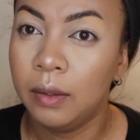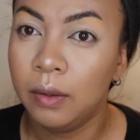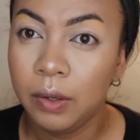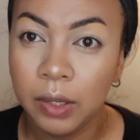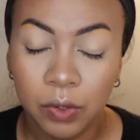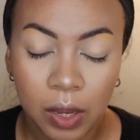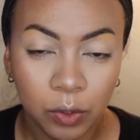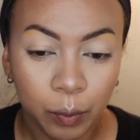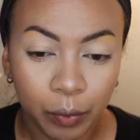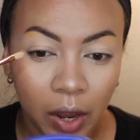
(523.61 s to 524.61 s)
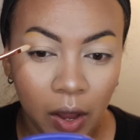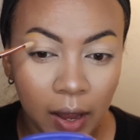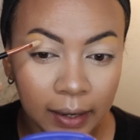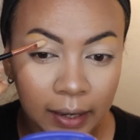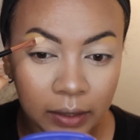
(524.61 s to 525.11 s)
Okay, so underbrow
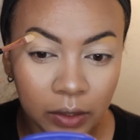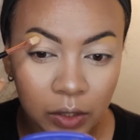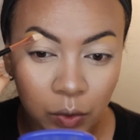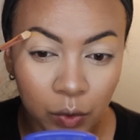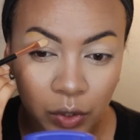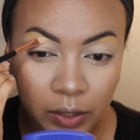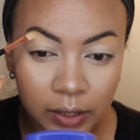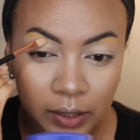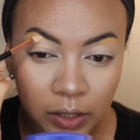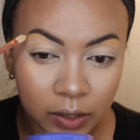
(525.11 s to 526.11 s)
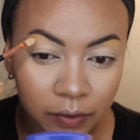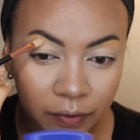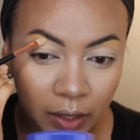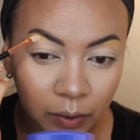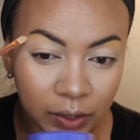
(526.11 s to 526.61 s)
highlight is usually just
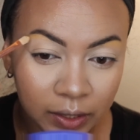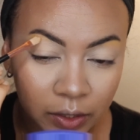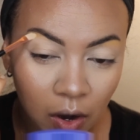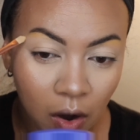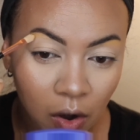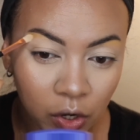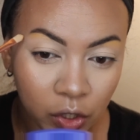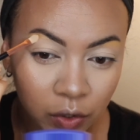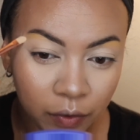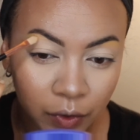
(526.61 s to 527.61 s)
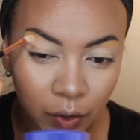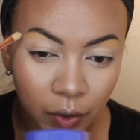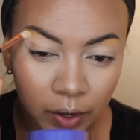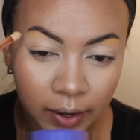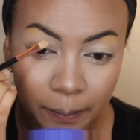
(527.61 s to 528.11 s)
following the arch of
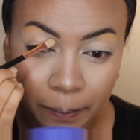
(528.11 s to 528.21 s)
your